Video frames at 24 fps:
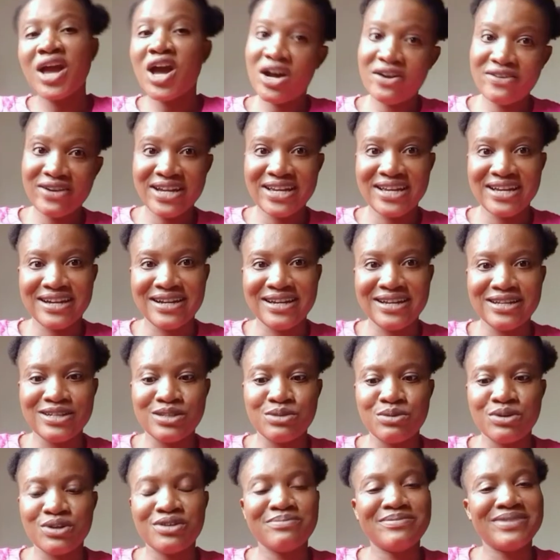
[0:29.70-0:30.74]
Alright guys,
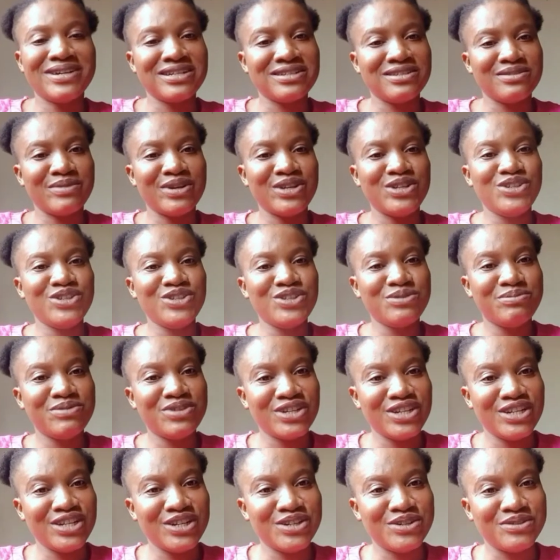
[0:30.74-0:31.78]
welcome back to my YouTube
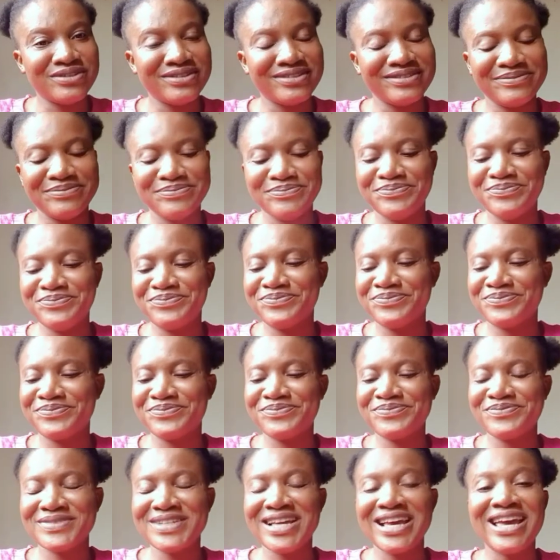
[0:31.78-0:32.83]
channel.
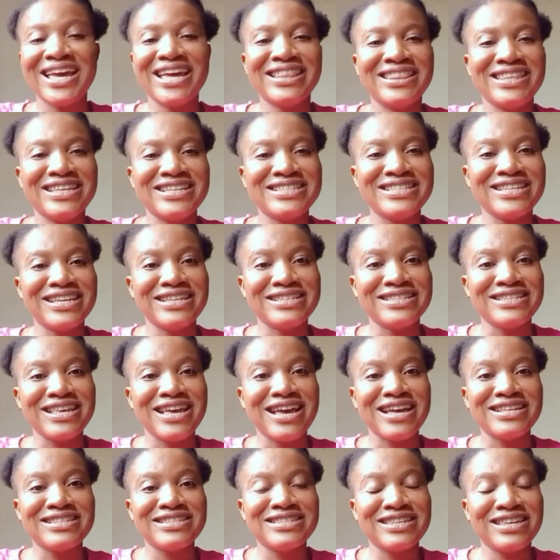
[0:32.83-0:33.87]
This is
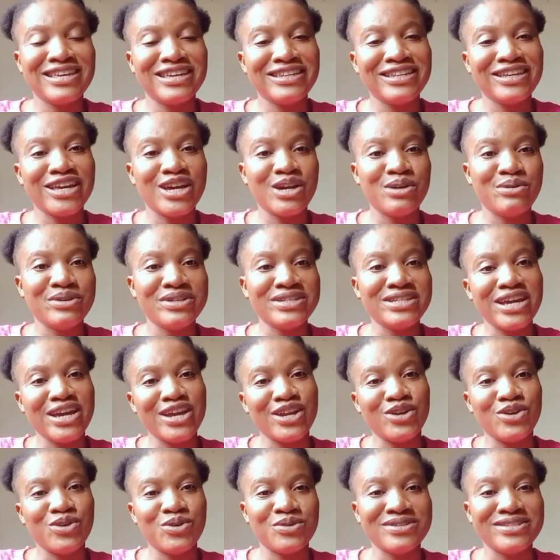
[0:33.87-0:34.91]
Skincare with
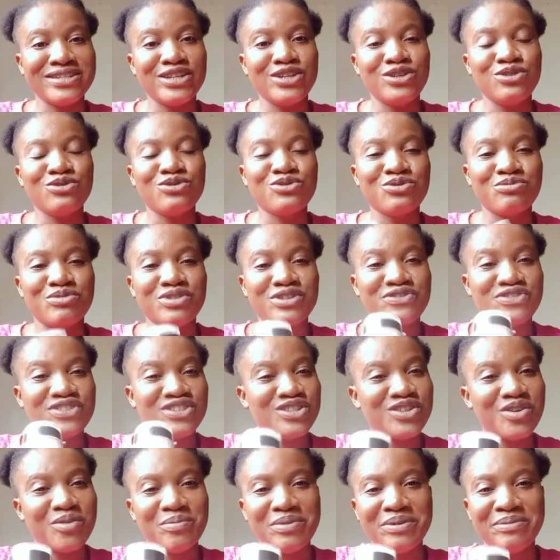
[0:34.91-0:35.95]
Eno. Thank you so much for
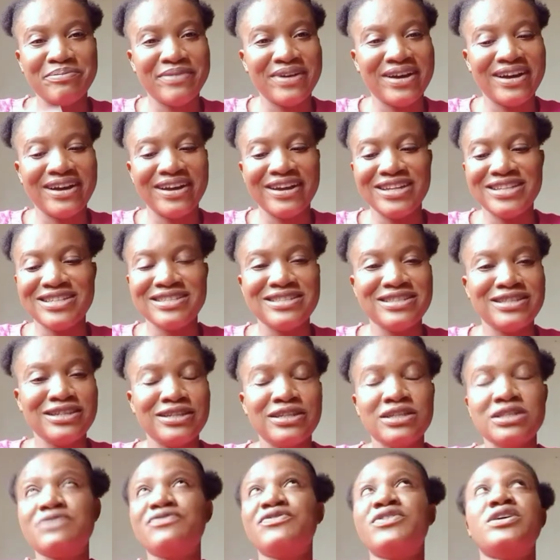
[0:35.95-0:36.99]
stopping by to see
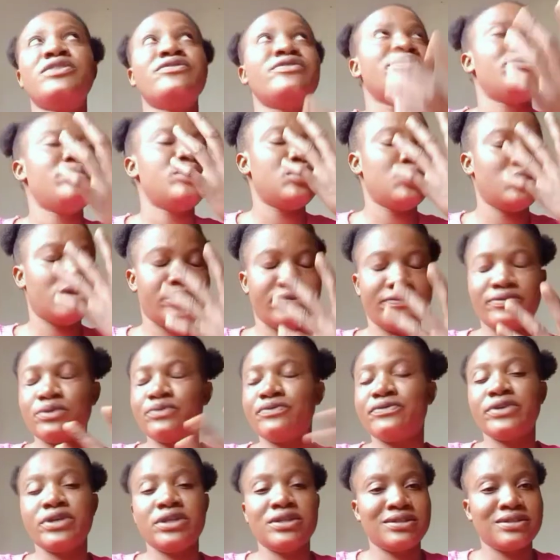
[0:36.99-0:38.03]
this very beautiful
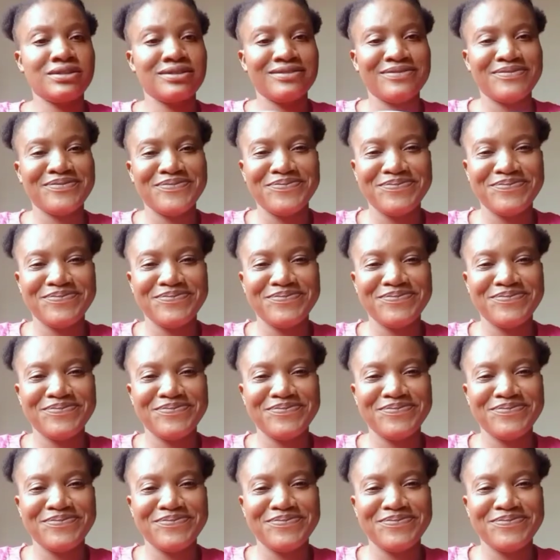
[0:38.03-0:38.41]
face.